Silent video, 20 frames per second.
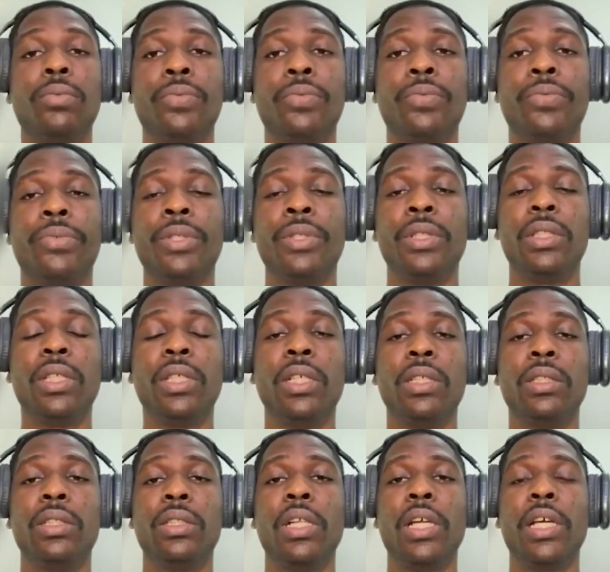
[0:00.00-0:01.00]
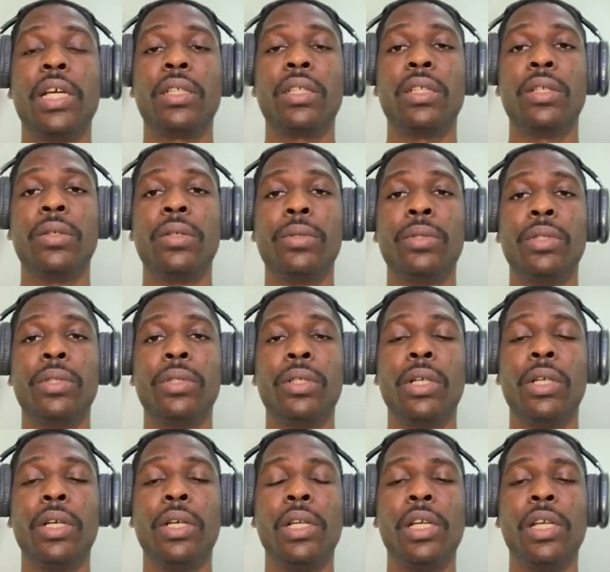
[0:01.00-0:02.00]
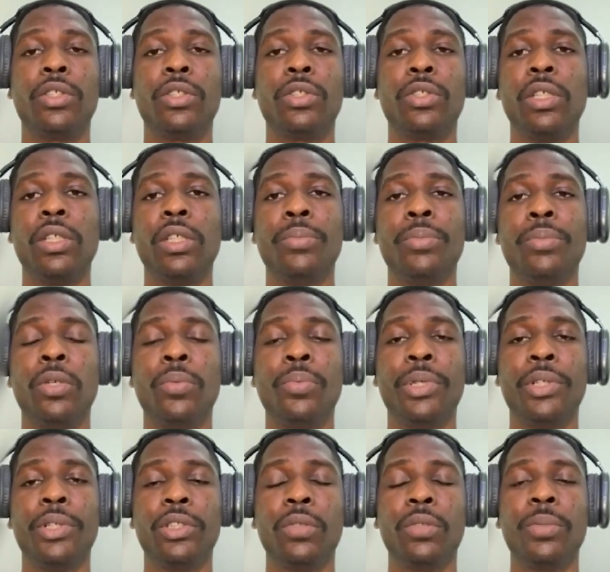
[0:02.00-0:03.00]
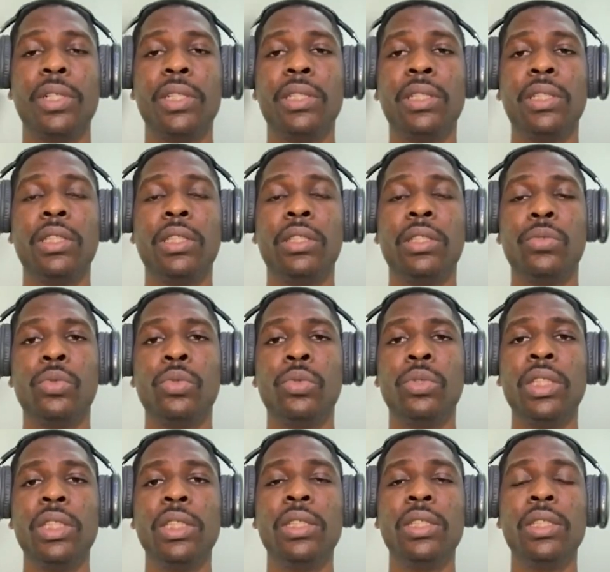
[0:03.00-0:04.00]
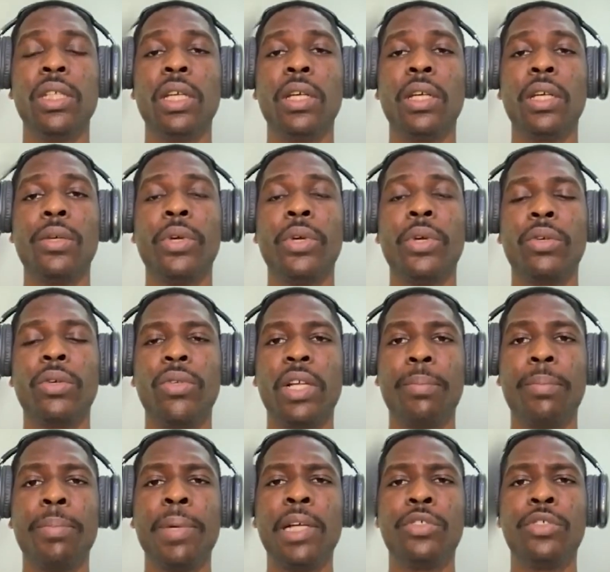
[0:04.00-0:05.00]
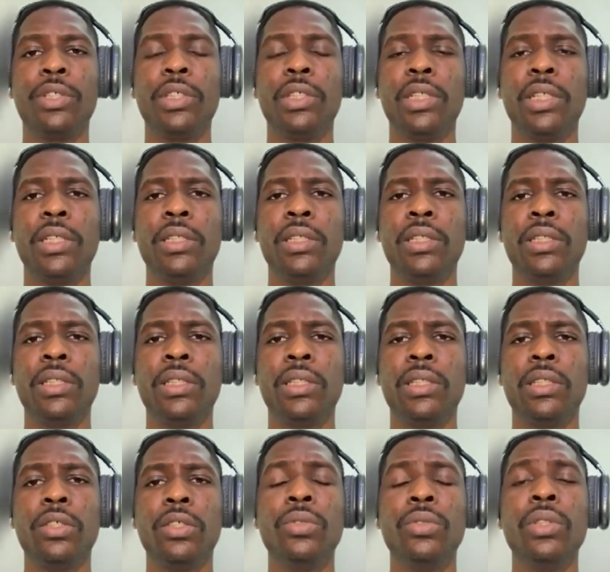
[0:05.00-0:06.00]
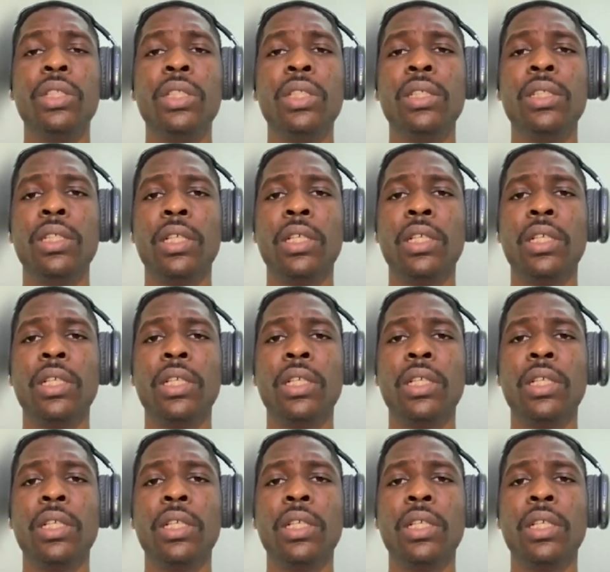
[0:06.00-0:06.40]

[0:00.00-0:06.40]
for instance, like the electronic blood pressure machines will need regular battery changes. They will need,